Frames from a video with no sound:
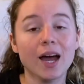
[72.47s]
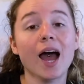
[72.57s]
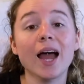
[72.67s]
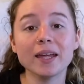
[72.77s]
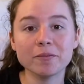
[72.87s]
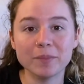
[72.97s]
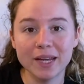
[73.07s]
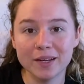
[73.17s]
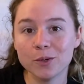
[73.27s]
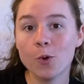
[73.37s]
I have
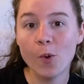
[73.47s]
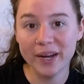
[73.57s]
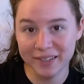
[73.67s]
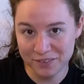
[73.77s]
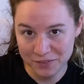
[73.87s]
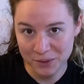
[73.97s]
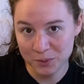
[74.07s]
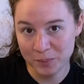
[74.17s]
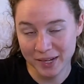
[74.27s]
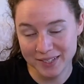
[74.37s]
made quite a
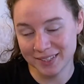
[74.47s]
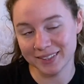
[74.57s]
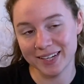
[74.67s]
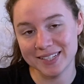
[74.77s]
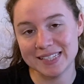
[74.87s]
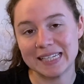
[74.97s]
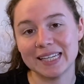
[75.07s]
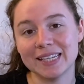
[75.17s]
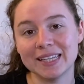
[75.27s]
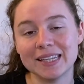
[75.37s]
few pendant lights
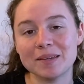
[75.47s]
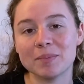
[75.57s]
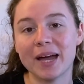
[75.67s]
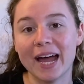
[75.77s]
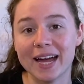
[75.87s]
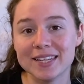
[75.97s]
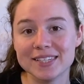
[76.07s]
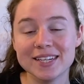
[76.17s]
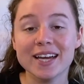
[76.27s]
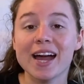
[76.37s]
in the
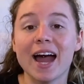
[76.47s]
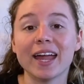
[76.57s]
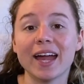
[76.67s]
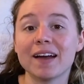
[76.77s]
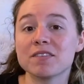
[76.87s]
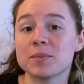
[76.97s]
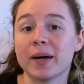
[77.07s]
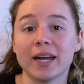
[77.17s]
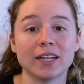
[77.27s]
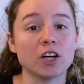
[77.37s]
past. I have
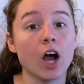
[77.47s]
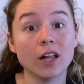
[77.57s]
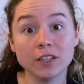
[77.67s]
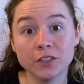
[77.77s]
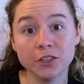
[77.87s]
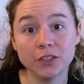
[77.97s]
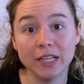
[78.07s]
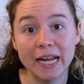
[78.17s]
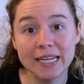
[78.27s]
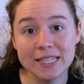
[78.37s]
my colander
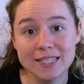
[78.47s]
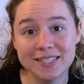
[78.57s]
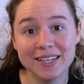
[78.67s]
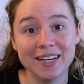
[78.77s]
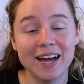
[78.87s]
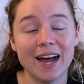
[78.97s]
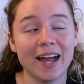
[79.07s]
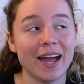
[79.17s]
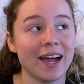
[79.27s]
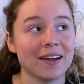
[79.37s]
light, I
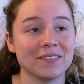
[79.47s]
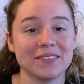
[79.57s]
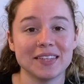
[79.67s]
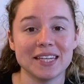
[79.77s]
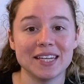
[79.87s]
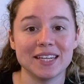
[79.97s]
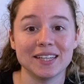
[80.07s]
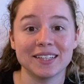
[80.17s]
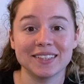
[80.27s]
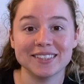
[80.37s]
have
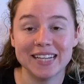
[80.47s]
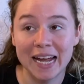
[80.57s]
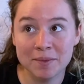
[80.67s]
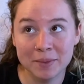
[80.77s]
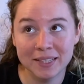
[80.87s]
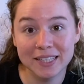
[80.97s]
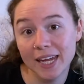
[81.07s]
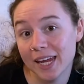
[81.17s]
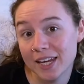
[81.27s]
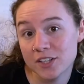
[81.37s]
the diamond
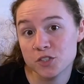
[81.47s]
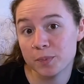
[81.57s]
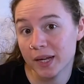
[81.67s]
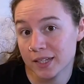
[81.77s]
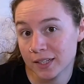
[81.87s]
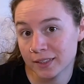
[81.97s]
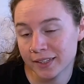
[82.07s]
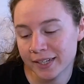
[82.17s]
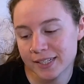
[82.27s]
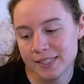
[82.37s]
cage pendant
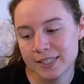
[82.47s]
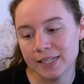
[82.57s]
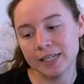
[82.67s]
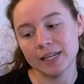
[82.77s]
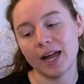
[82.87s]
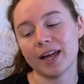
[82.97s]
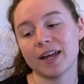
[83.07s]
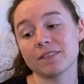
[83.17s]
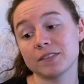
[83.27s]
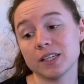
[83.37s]
light, I
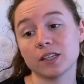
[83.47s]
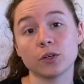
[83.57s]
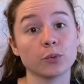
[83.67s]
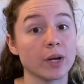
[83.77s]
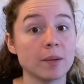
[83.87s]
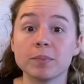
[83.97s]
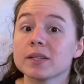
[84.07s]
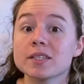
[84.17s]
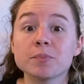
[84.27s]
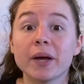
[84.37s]
have the grape
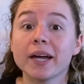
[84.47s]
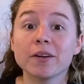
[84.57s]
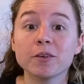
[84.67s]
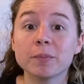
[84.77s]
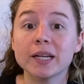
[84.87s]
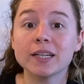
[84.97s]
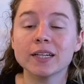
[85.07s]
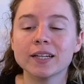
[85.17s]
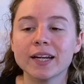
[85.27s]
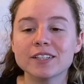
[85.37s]
inspired
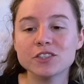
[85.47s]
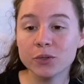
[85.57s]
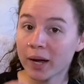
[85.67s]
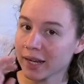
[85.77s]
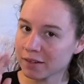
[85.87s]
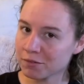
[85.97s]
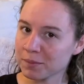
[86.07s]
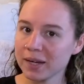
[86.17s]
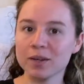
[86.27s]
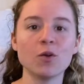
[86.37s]
pendant light. So I have
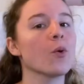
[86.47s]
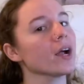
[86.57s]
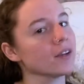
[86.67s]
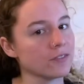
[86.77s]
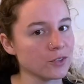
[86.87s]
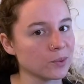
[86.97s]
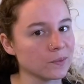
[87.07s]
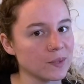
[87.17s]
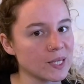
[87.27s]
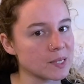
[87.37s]
made quite a few of
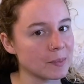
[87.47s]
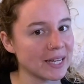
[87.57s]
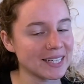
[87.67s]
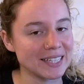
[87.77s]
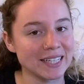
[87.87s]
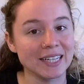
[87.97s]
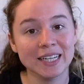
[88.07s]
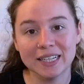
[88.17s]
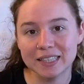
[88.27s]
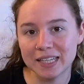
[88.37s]
these pendant
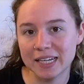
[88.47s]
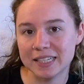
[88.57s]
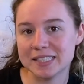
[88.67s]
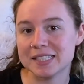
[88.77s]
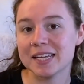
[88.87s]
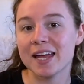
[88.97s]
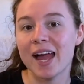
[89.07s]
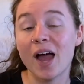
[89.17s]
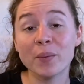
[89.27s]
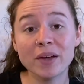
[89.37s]
lights.
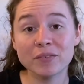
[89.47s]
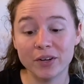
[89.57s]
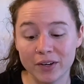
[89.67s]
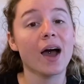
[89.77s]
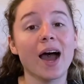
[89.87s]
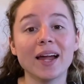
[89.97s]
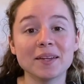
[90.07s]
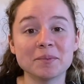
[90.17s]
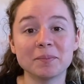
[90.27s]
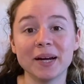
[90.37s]
However, I
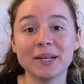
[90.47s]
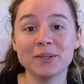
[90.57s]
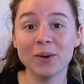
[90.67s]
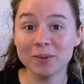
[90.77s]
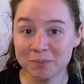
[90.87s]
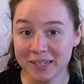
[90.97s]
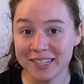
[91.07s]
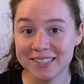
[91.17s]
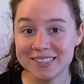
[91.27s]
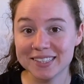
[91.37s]
am by no
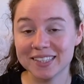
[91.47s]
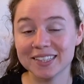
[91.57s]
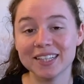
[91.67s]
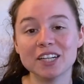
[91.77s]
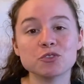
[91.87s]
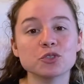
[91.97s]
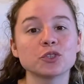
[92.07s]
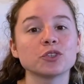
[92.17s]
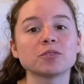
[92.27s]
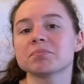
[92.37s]
means an
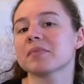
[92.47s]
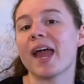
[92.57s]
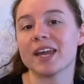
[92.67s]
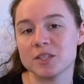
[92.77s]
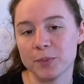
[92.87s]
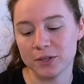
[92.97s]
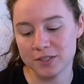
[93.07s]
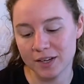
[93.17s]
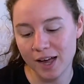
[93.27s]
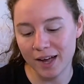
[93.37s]
electrical
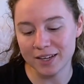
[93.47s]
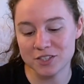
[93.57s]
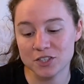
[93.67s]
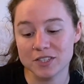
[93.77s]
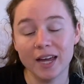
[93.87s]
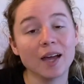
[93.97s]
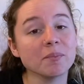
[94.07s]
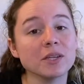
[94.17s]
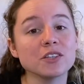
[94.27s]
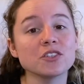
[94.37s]
expert. I just
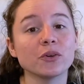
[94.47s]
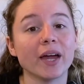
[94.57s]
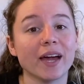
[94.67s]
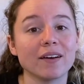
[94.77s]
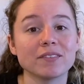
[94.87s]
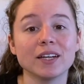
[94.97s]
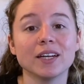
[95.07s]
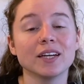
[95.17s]
happen to have